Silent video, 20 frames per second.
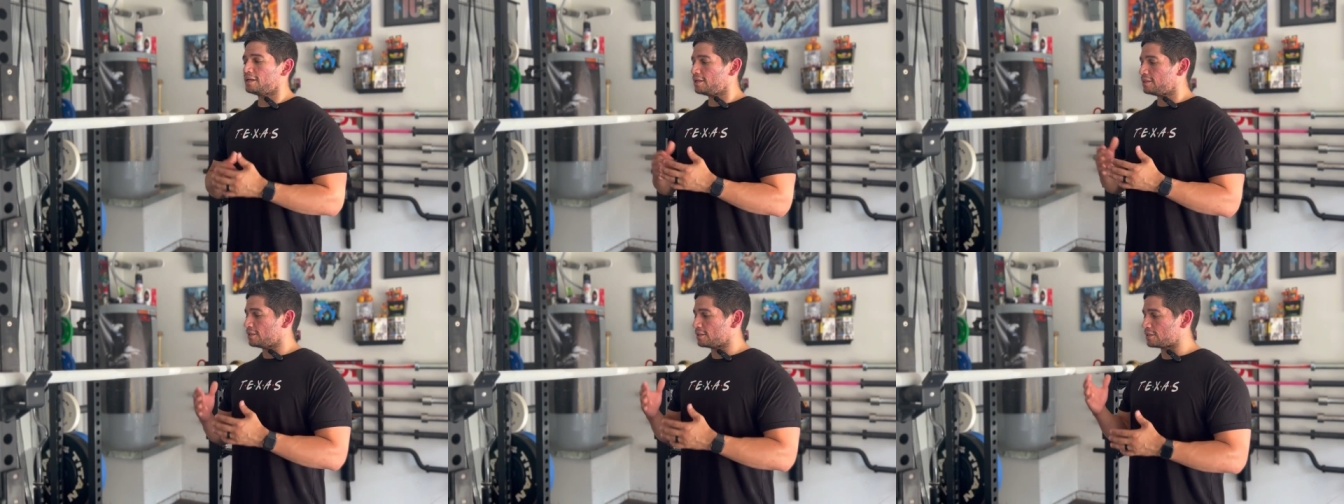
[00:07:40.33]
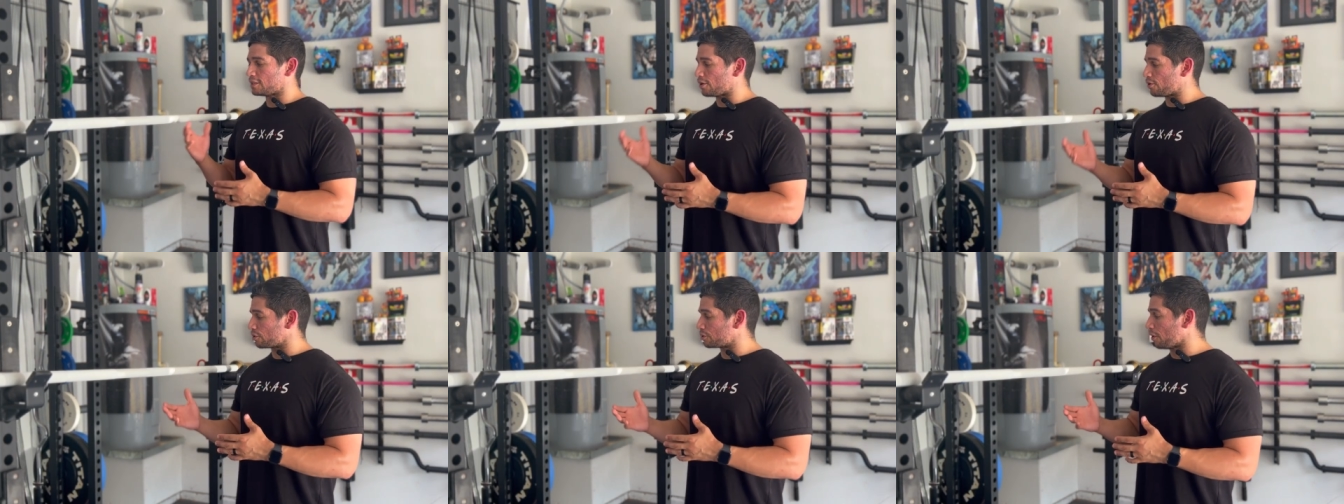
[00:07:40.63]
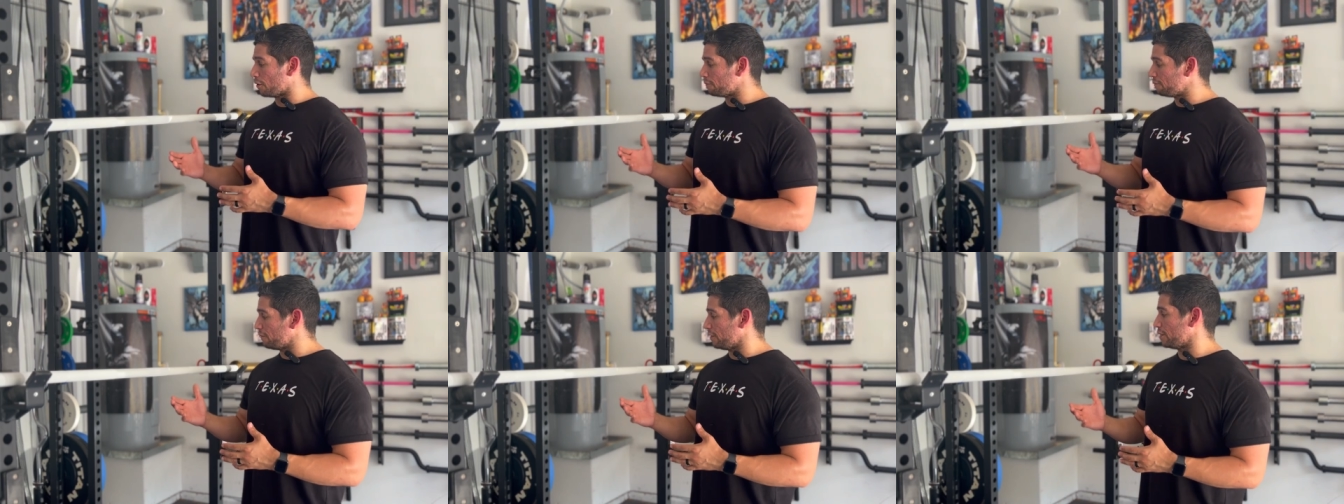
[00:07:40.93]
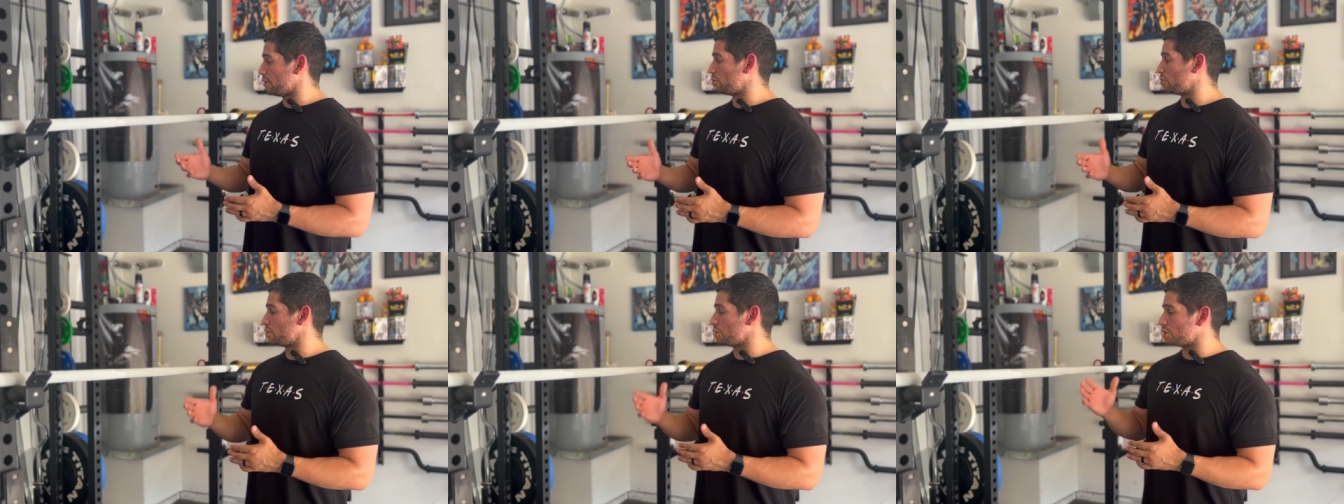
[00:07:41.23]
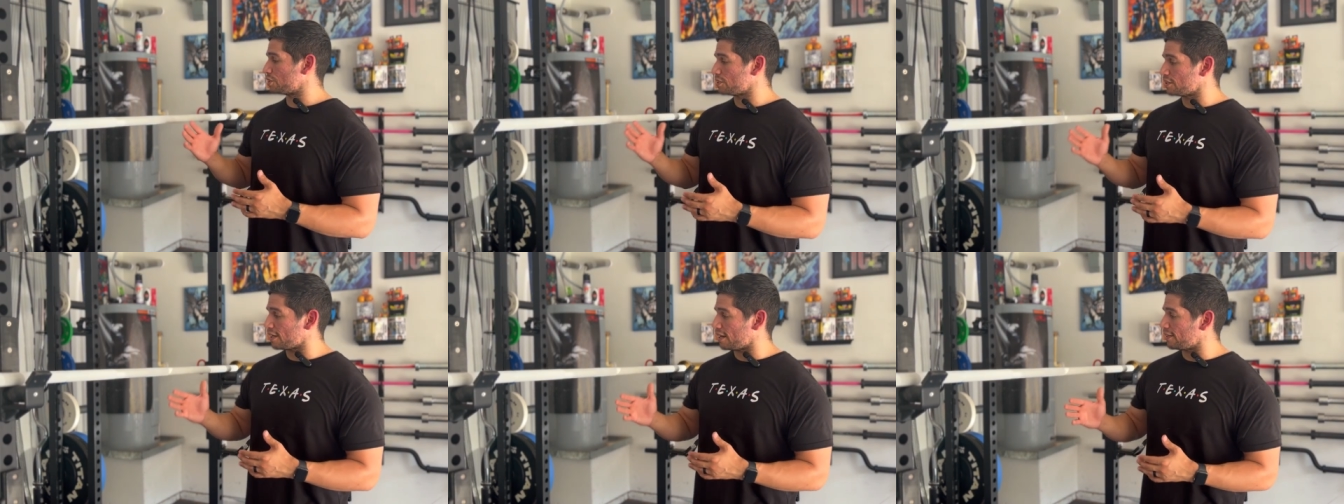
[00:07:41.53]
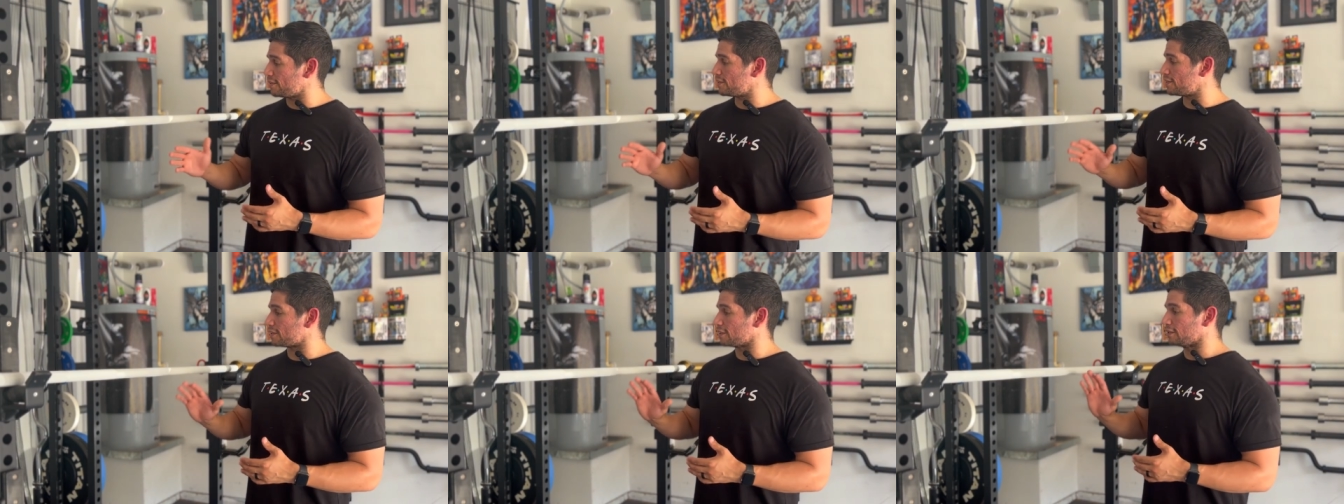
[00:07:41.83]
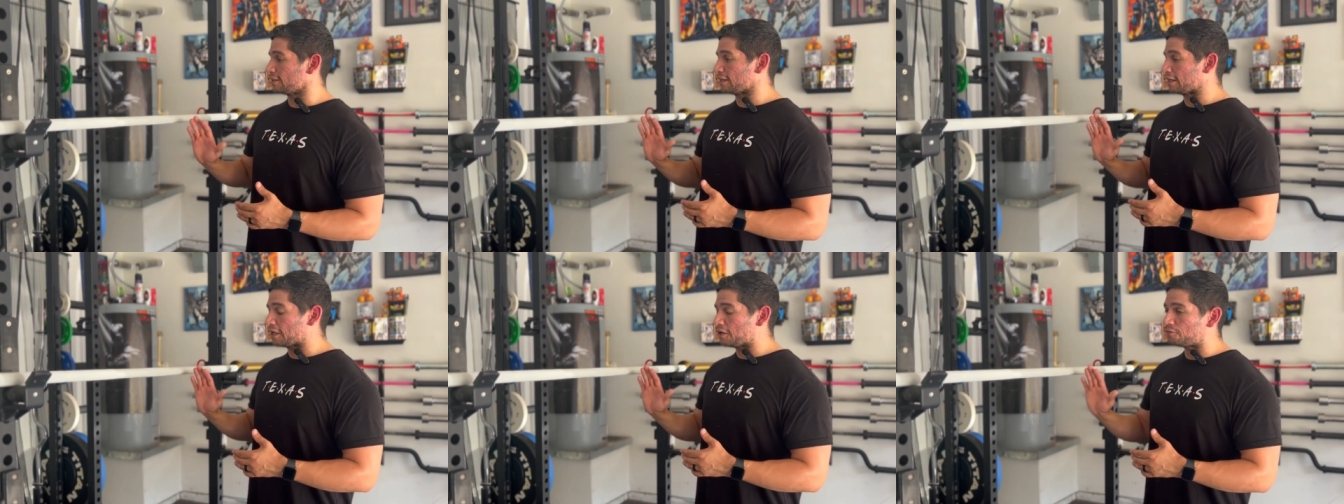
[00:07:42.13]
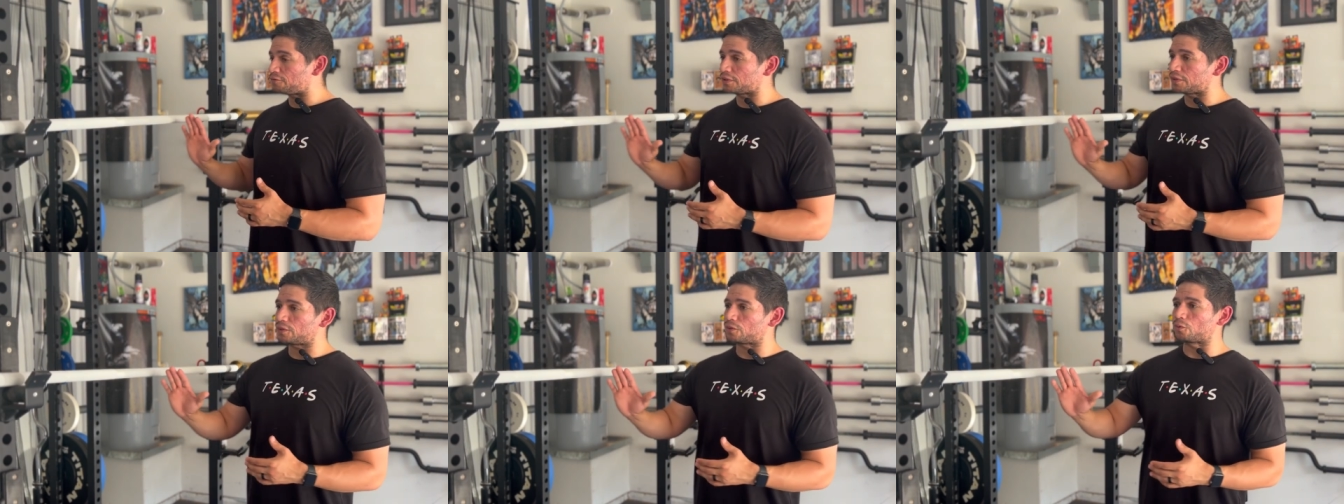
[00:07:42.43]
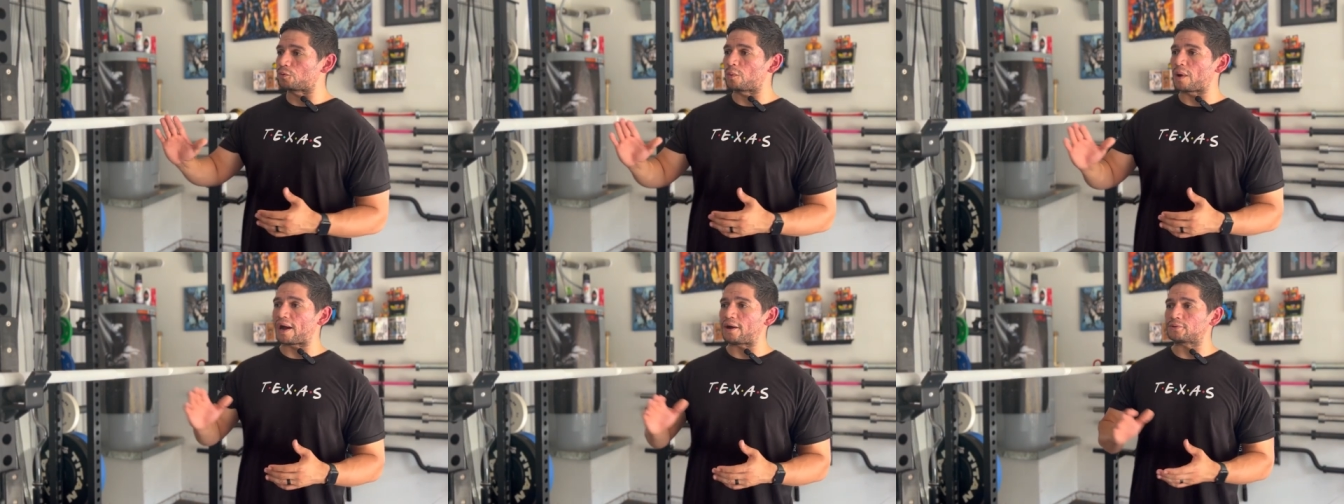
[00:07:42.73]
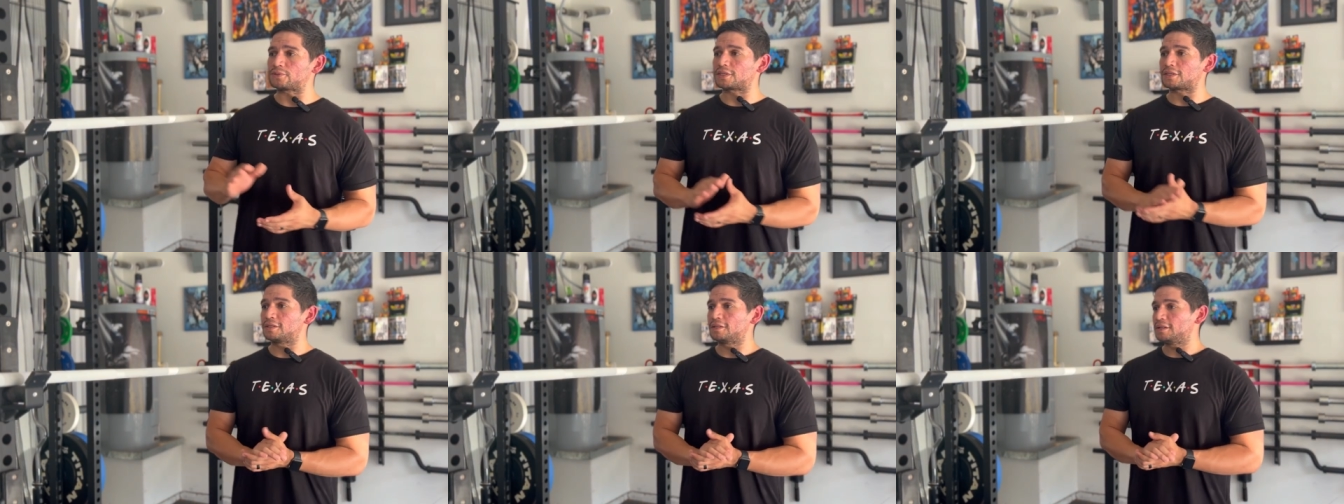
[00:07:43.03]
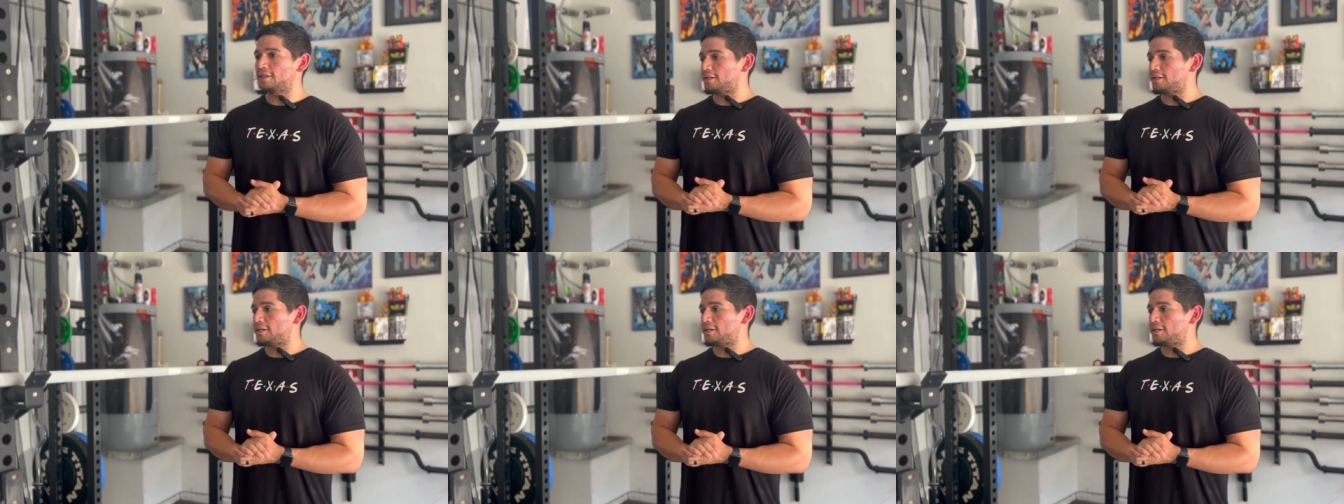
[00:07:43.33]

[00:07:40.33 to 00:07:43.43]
The Cerakote finish is nice and even throughout.